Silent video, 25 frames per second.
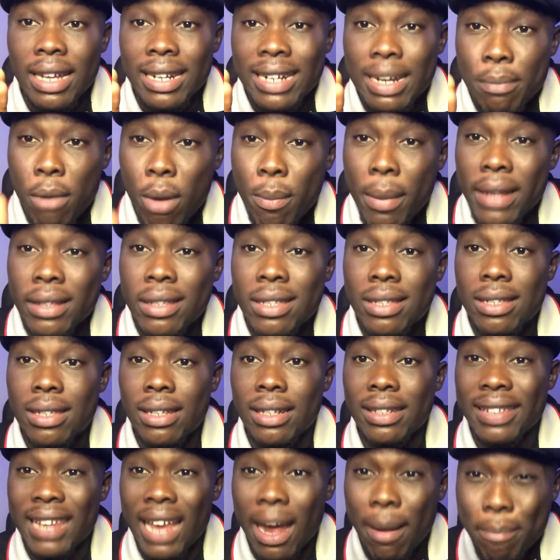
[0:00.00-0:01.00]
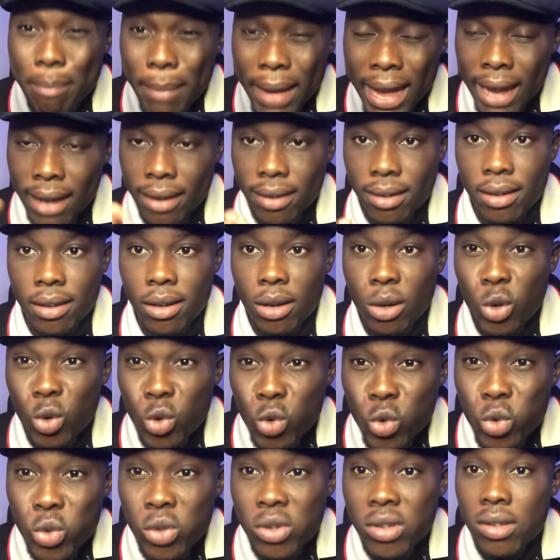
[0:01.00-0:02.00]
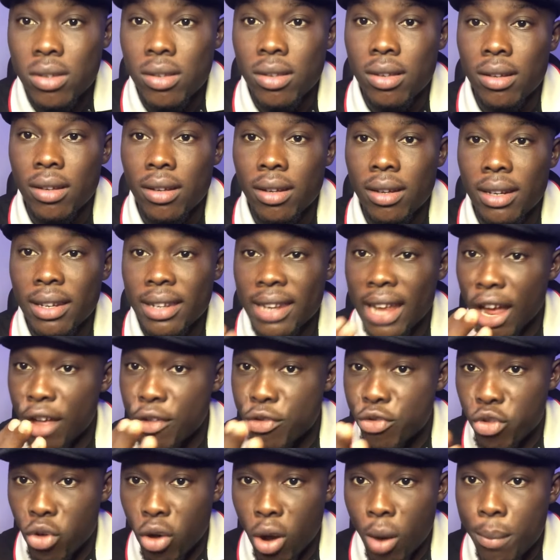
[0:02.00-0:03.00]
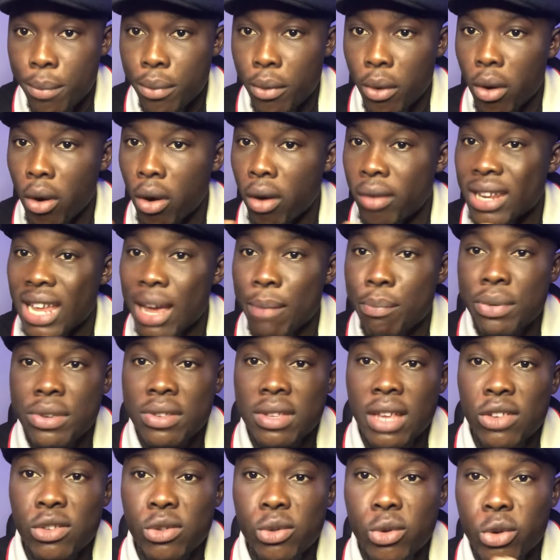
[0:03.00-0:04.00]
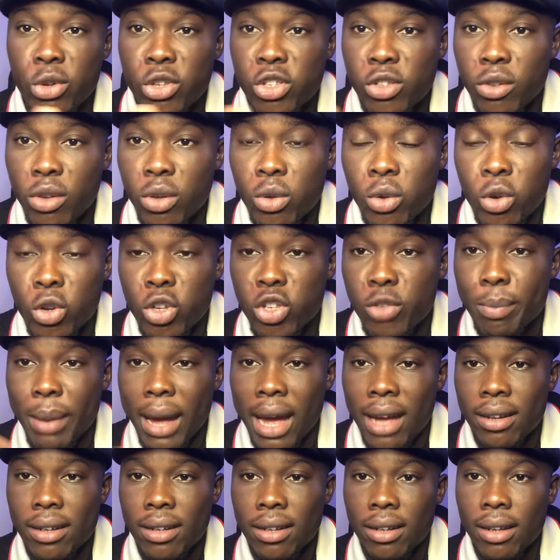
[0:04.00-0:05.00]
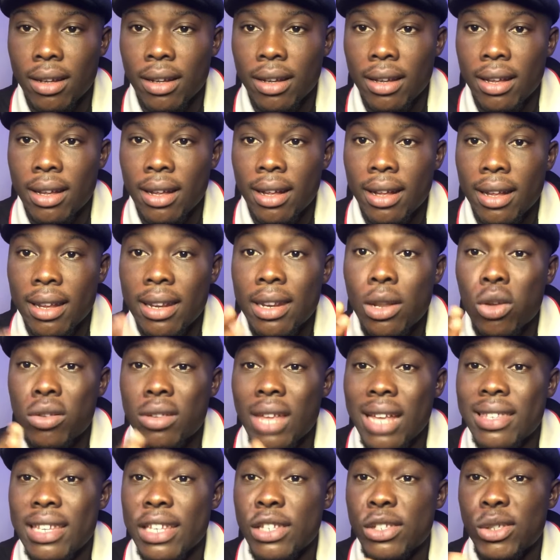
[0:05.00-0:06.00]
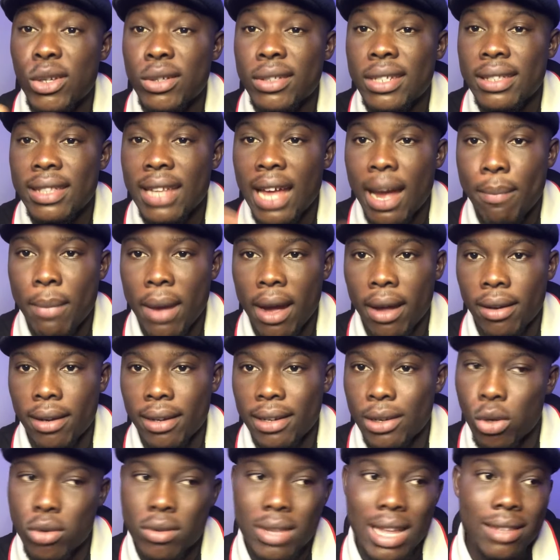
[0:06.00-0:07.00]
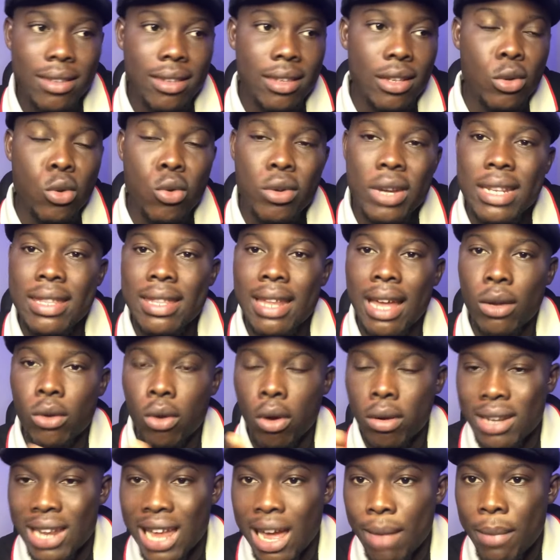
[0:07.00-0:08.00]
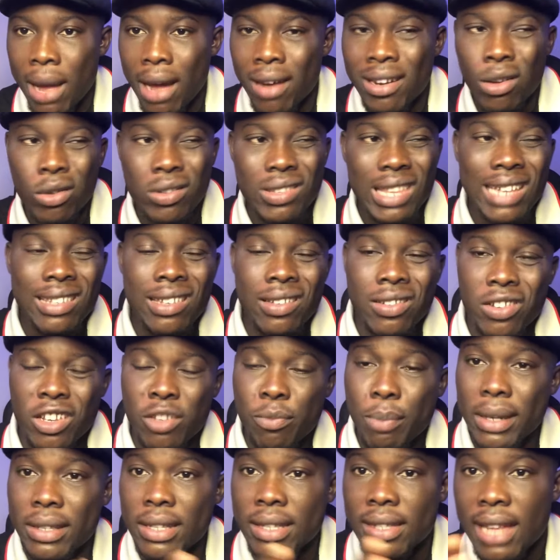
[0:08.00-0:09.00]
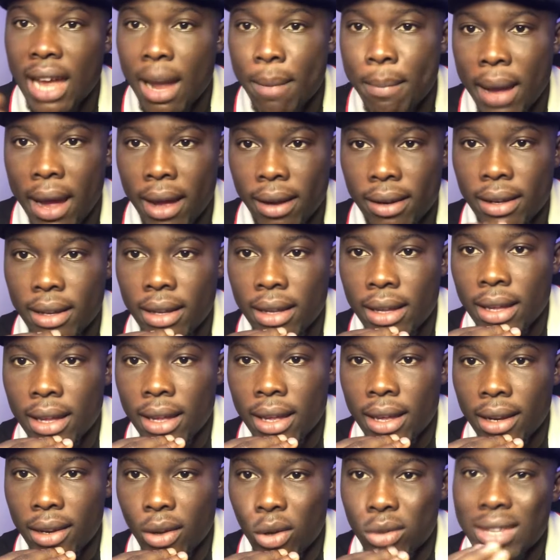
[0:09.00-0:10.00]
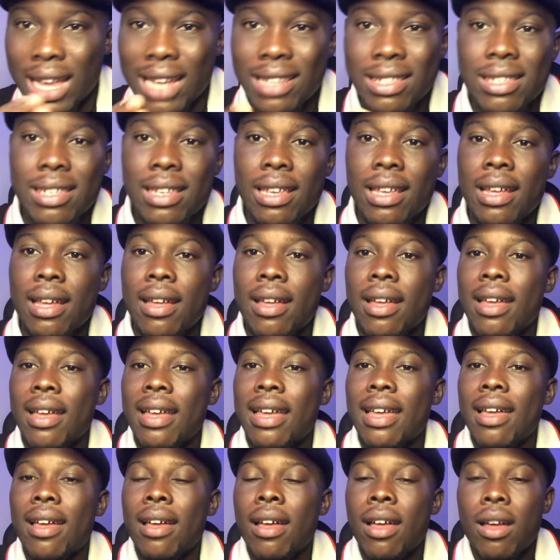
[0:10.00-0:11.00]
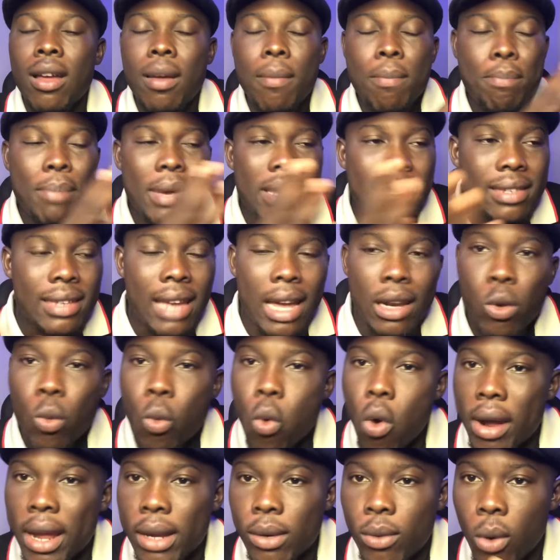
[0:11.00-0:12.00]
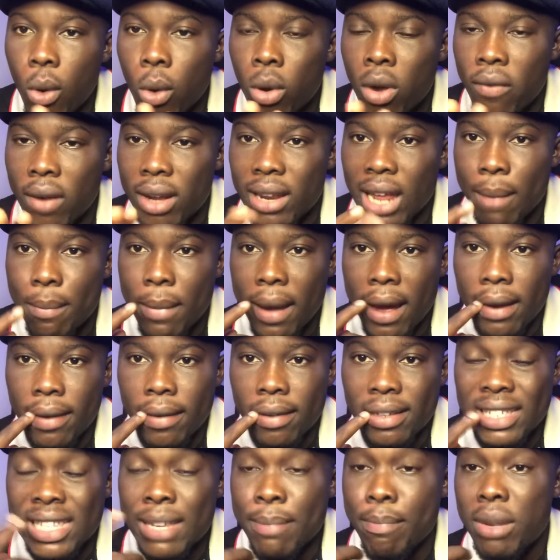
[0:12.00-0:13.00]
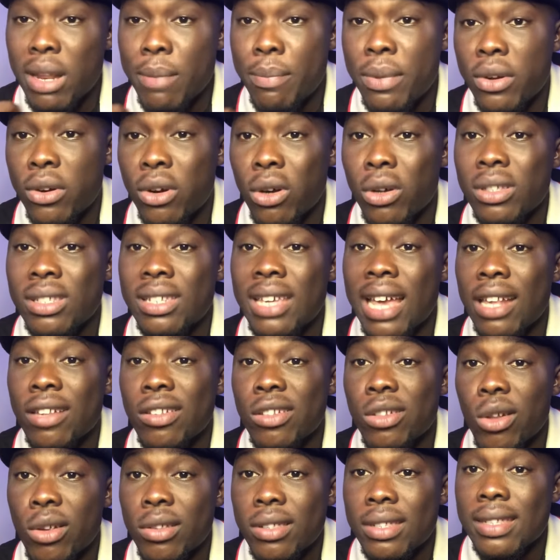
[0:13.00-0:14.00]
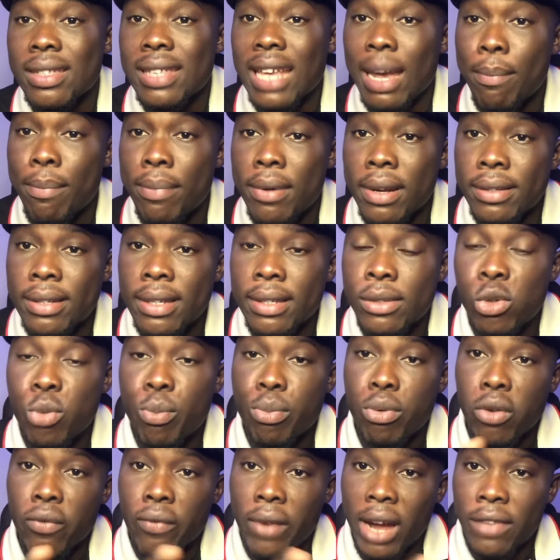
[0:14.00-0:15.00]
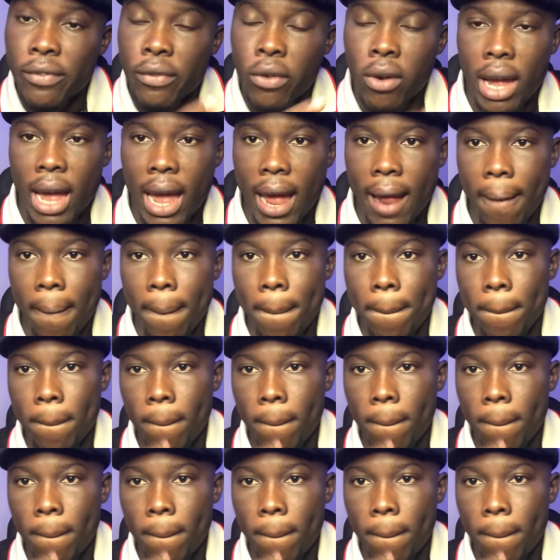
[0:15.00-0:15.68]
the moment their men lose their job or their business goes bad, they'll start insulting that man. They'll start looking down on that man. They'll start disrespecting that man. They'll start basically walking all over that man simply because he has lost his ability to provide for her.